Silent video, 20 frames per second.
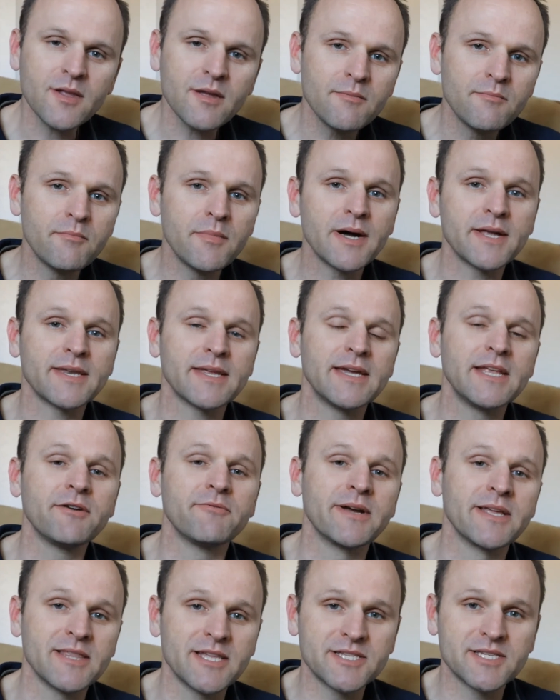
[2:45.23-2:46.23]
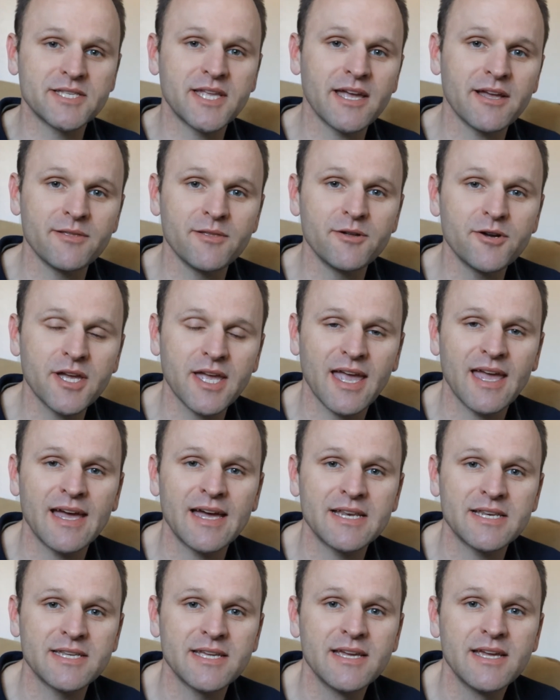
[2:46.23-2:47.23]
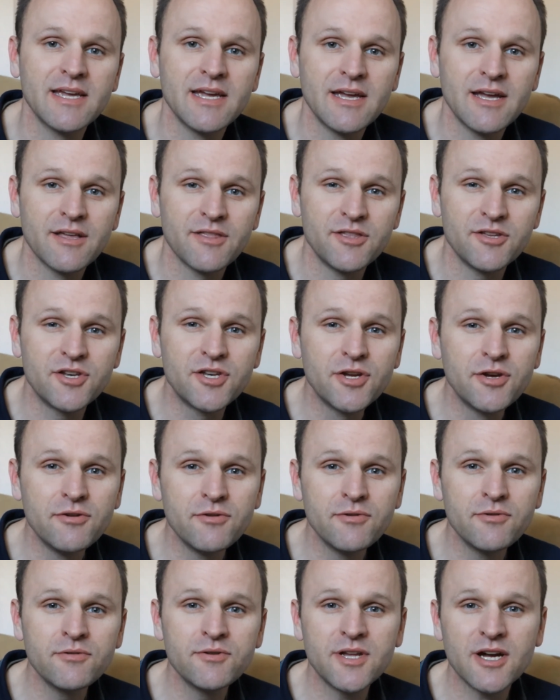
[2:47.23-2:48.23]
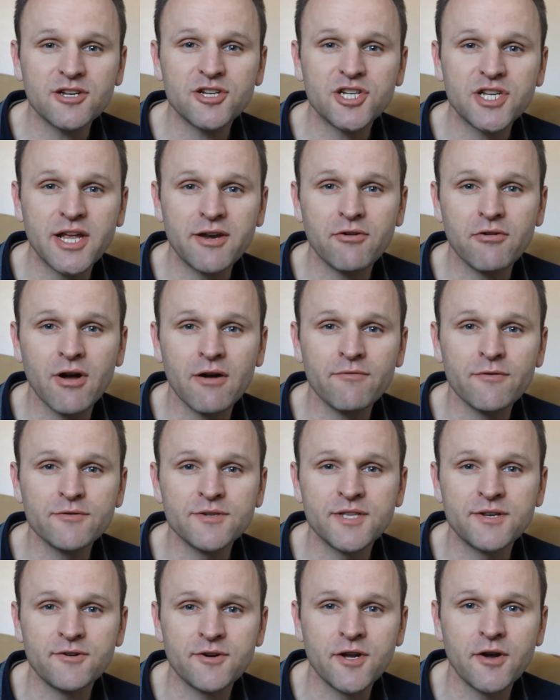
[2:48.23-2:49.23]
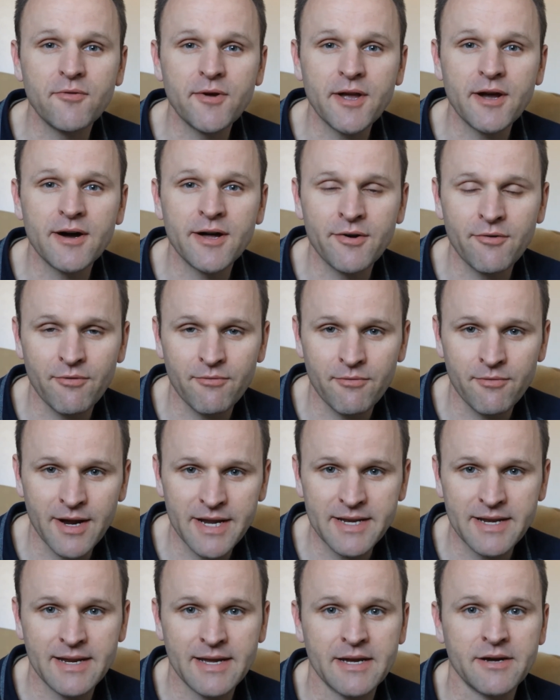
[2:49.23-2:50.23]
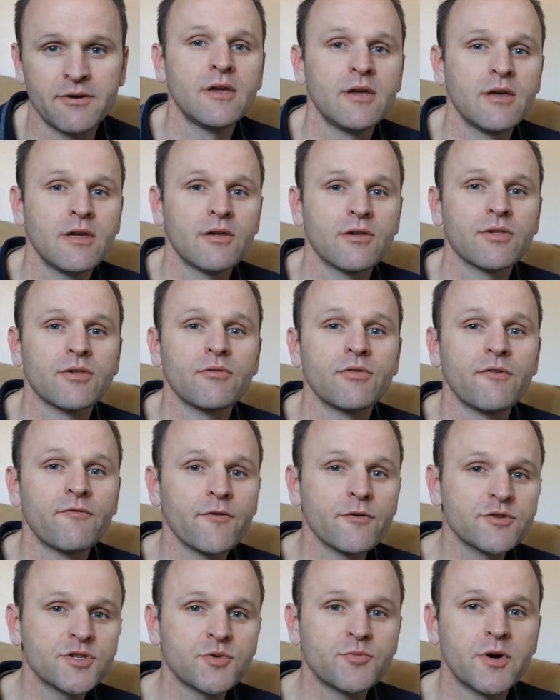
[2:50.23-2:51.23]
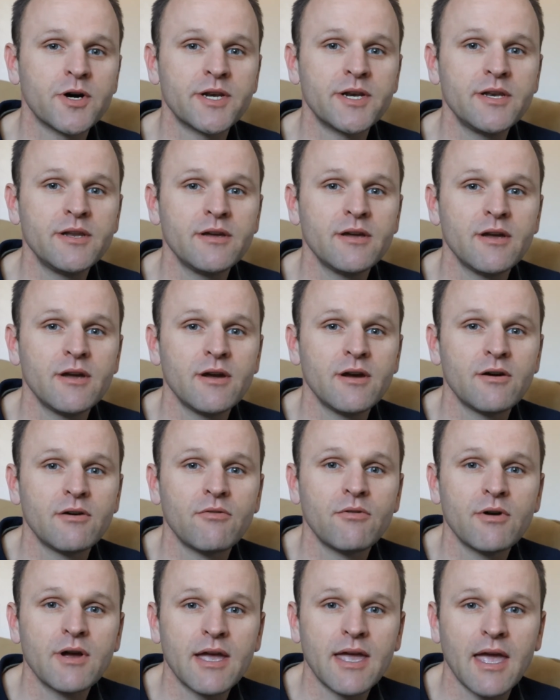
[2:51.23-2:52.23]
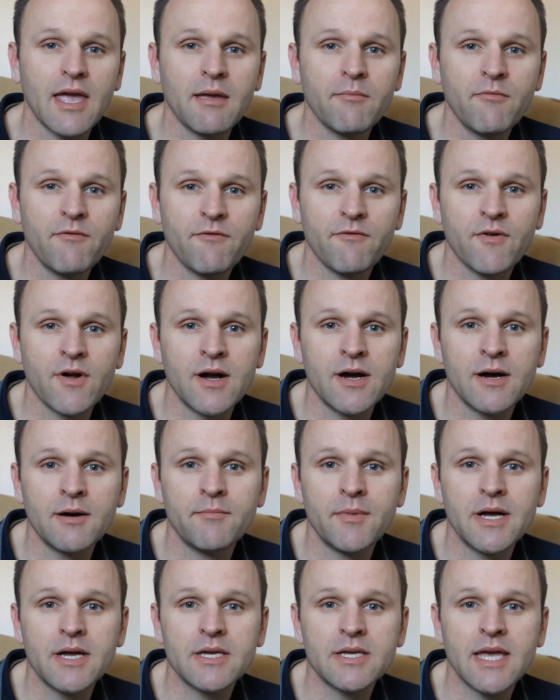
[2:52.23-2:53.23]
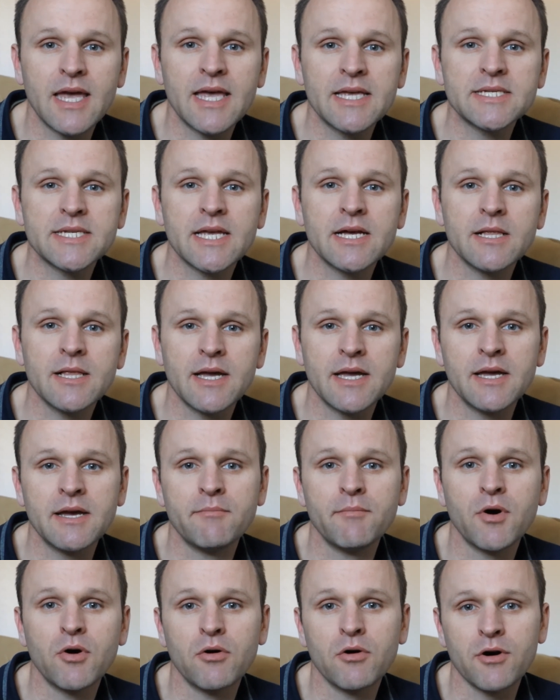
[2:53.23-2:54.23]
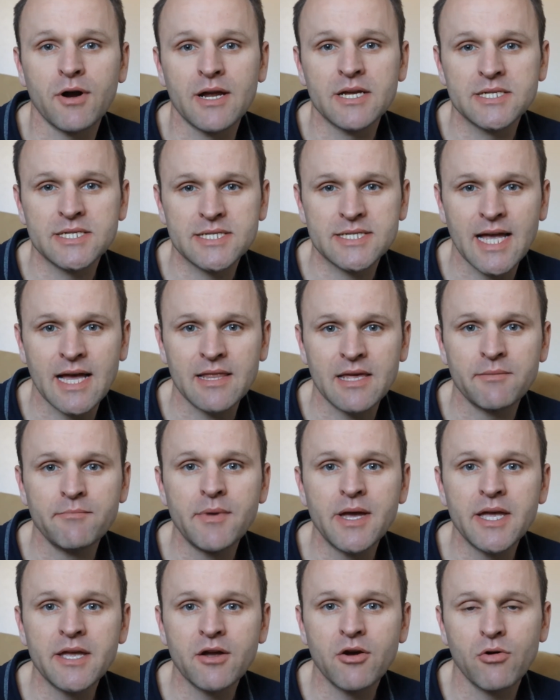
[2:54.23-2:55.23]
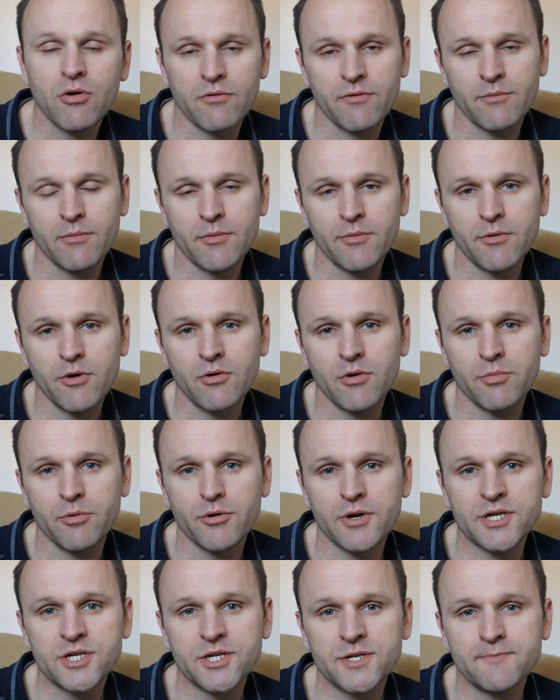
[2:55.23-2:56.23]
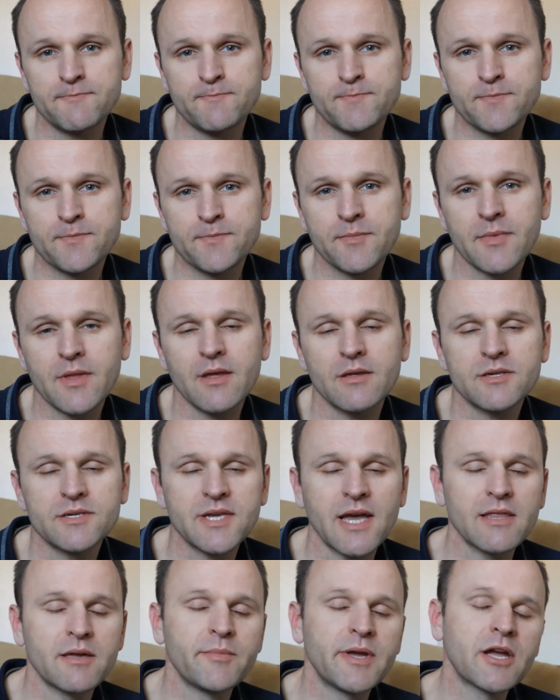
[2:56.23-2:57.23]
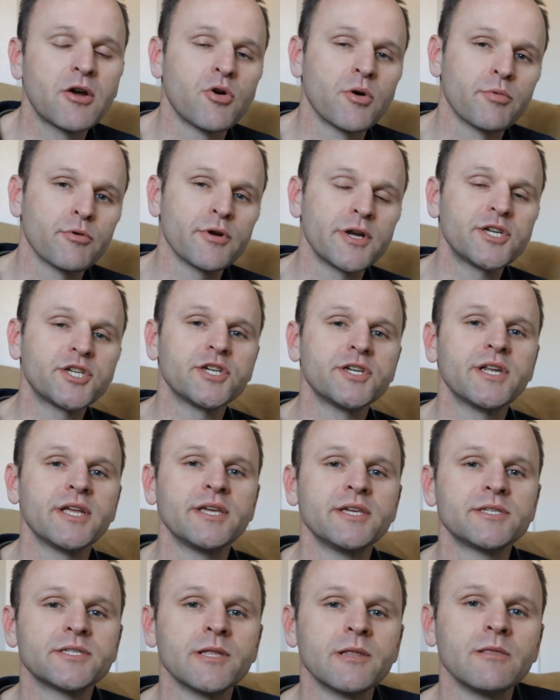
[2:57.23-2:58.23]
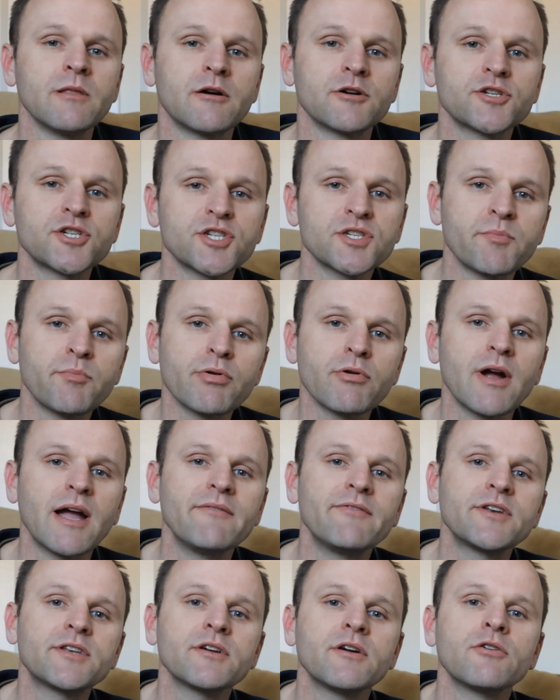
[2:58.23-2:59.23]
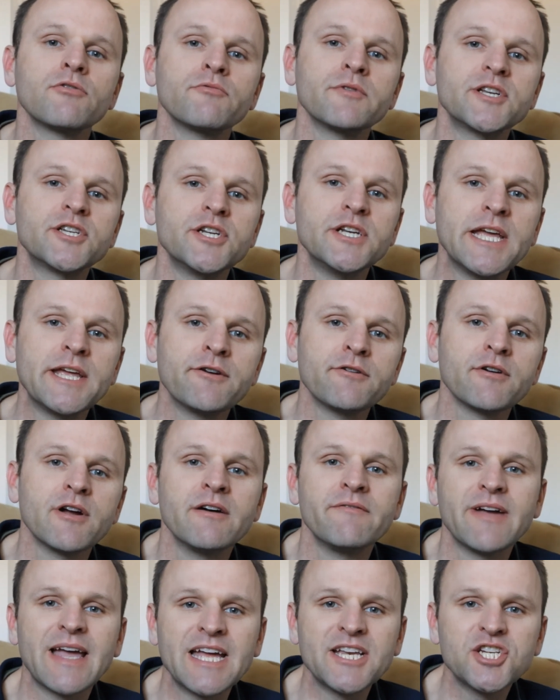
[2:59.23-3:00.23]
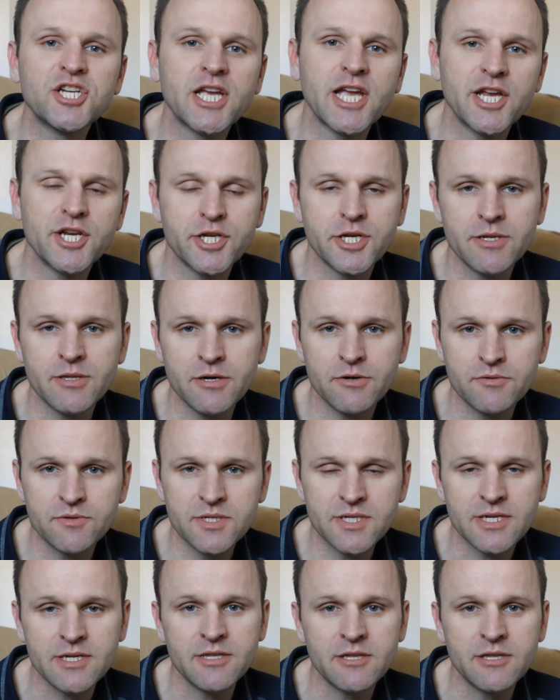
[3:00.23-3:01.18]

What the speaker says: But anyway, let's take a look at the two Dutch tender offers that are going on right now. So the first one came from SLM, or Sallie Mae Corporation. Sallie Mae Corporation is the largest private originator of education loans in the